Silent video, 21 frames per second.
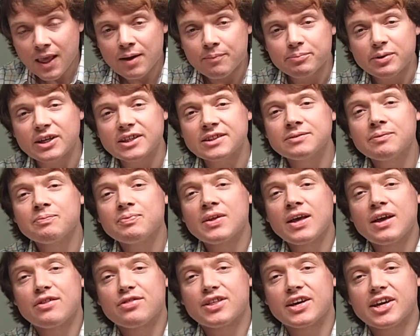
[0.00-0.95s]
But
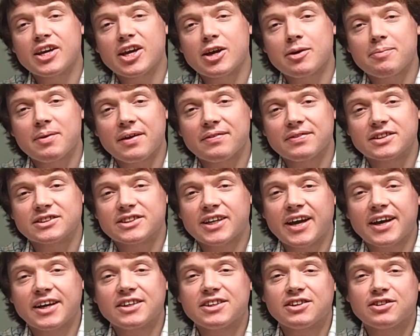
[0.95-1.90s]
thinking about the
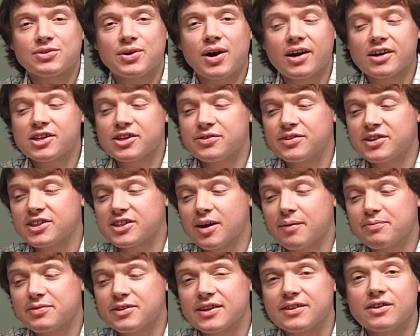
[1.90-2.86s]
text structure is
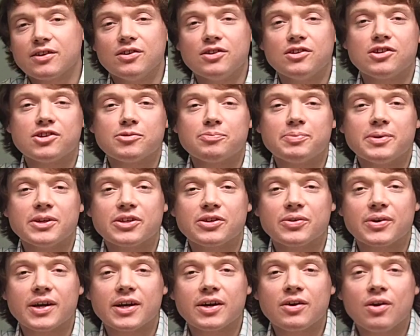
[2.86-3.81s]
something that you should be
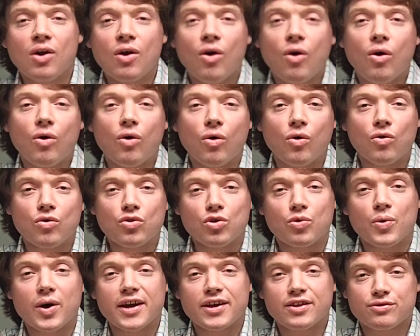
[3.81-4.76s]
doing all the
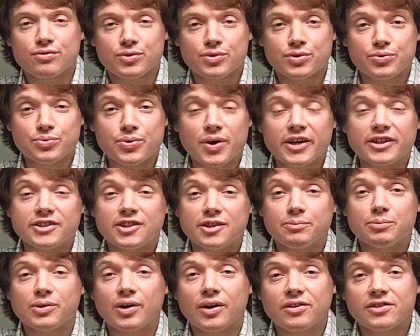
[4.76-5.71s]
way through the writing
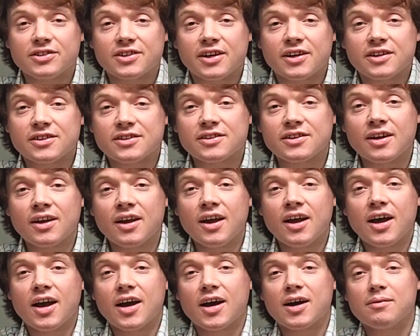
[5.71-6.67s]
process,
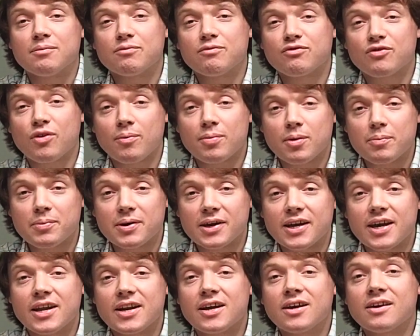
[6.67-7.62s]
from the
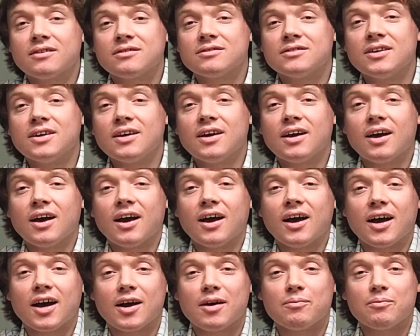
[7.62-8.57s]
beginning,
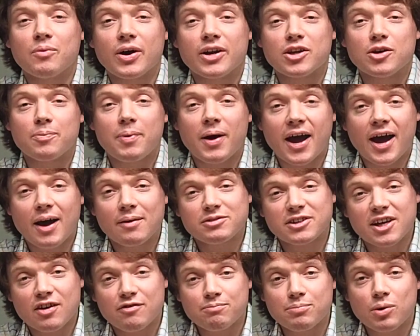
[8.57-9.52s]
when you perhaps
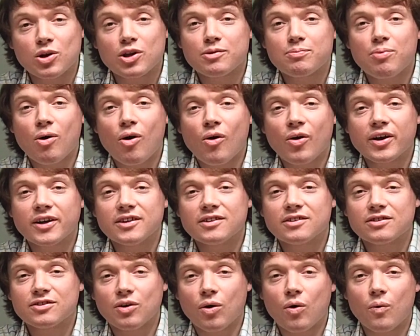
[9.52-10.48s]
have bullet
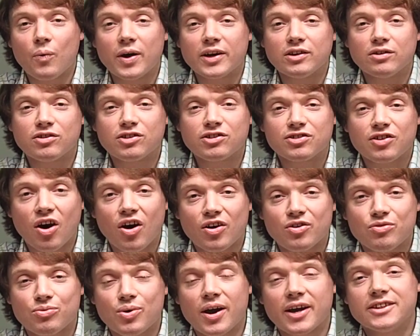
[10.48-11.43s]
points, or when you
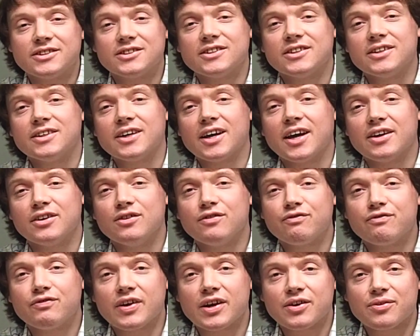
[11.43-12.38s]
start writing and you
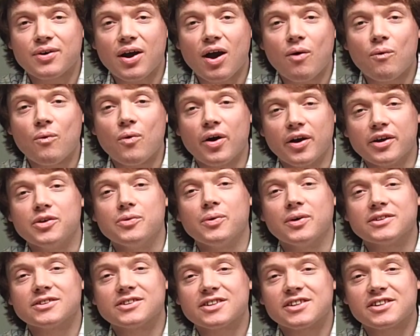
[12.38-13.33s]
figure out what you
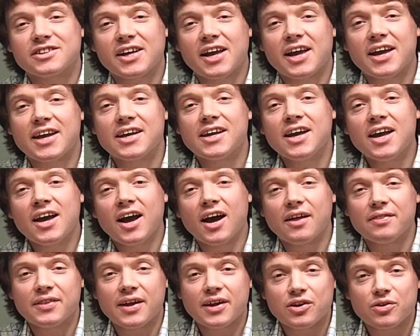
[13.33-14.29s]
want to say,
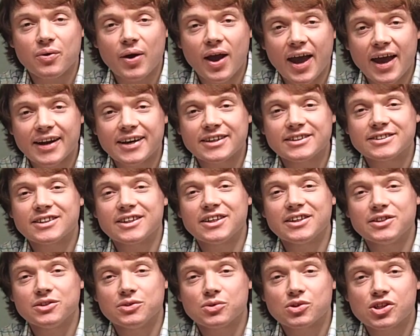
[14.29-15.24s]
and then you edit it,
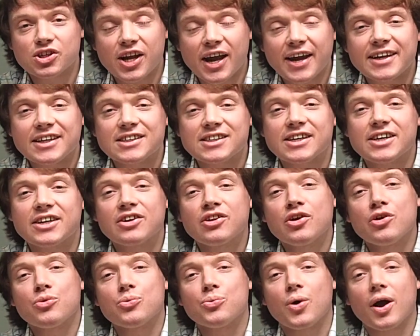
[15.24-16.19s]
you change it,
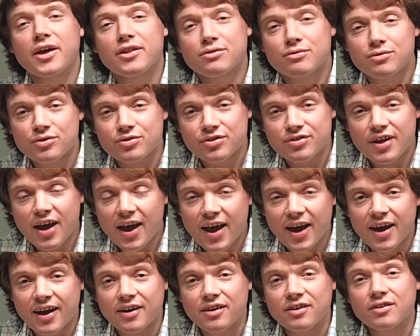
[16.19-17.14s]
right through to the
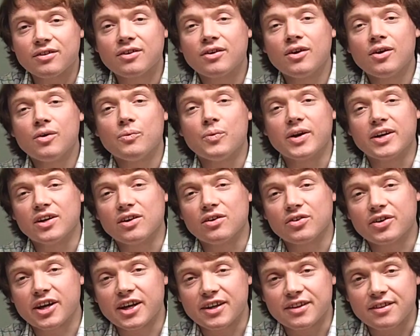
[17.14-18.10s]
end when you're
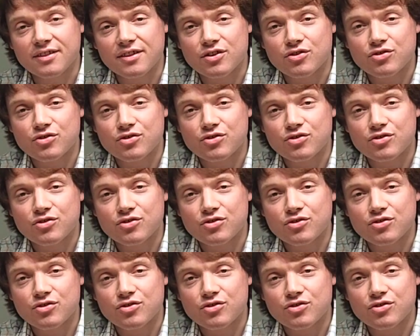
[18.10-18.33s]
looking at the